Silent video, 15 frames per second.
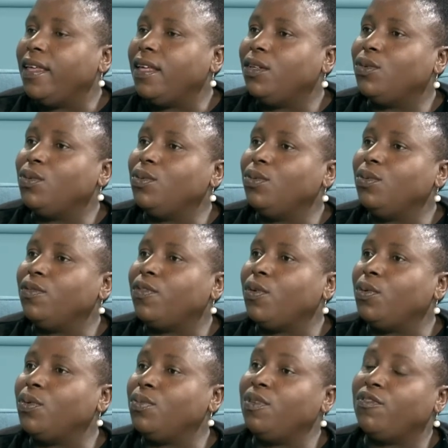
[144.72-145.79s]
to
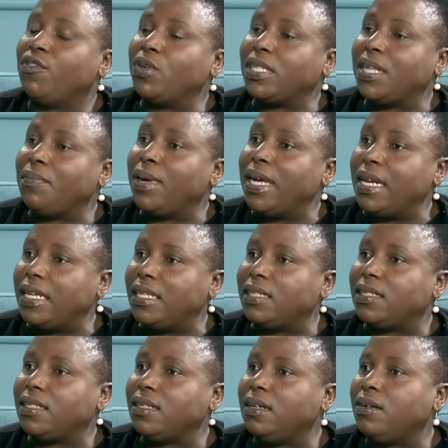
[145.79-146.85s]
be foster
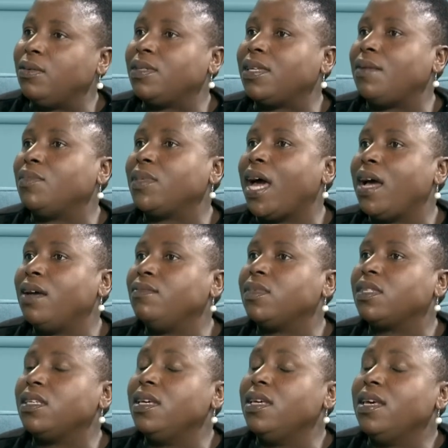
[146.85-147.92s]
parents. Or
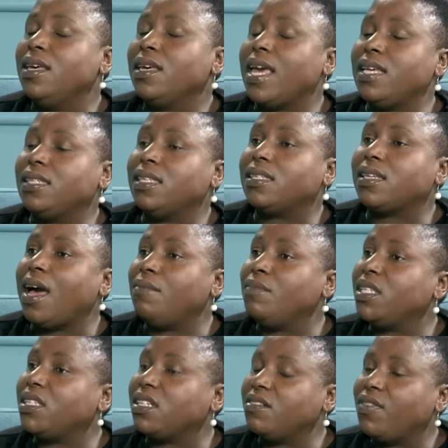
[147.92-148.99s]
sometimes cases
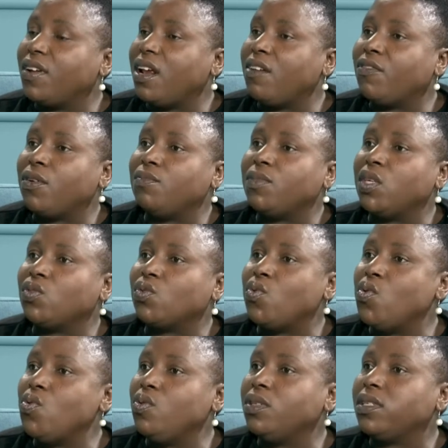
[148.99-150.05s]
come as referral from the
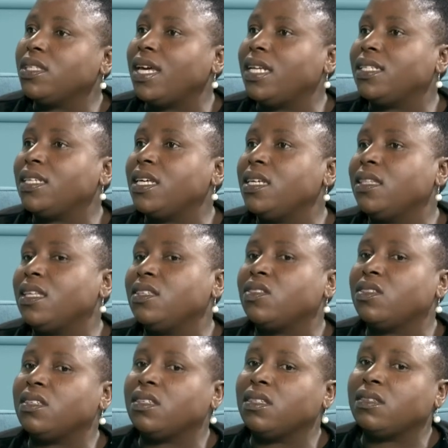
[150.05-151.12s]
schools that saying
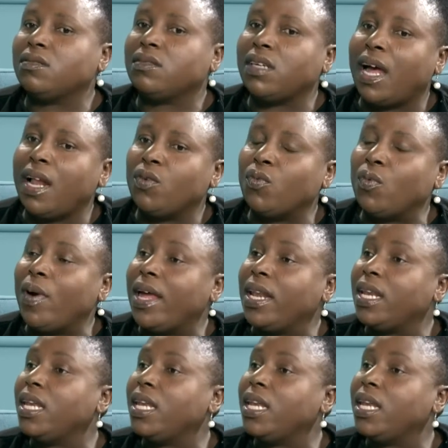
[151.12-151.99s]
this is child one